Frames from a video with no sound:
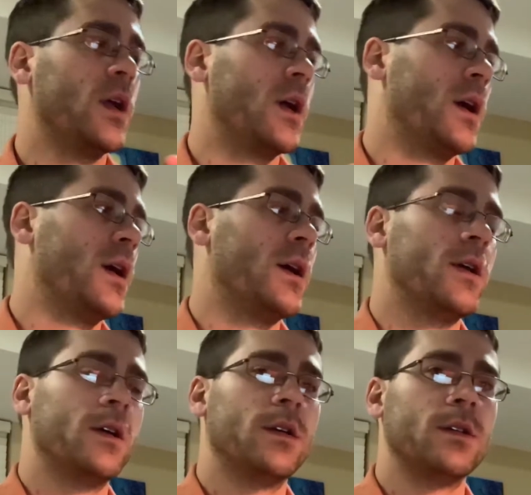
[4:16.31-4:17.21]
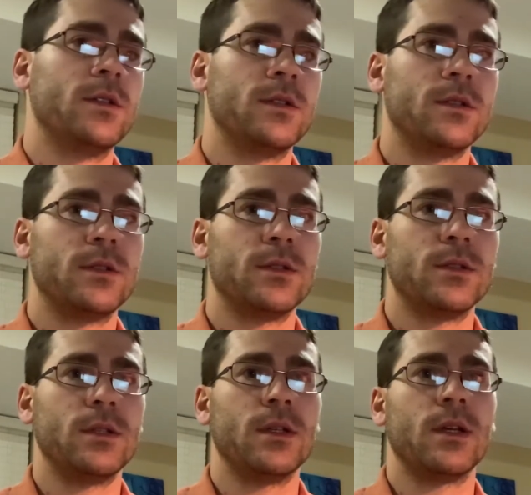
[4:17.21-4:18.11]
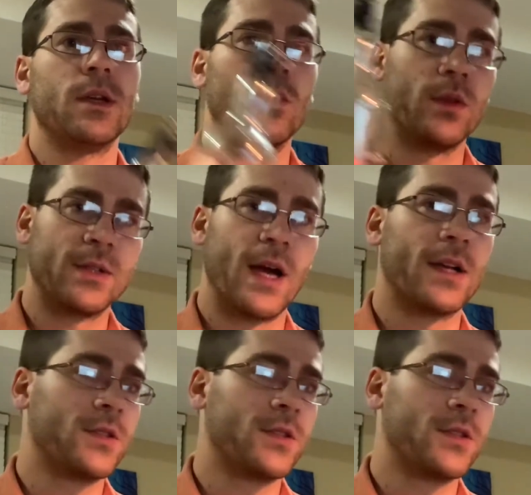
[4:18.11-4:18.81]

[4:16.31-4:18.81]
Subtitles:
With Scotch,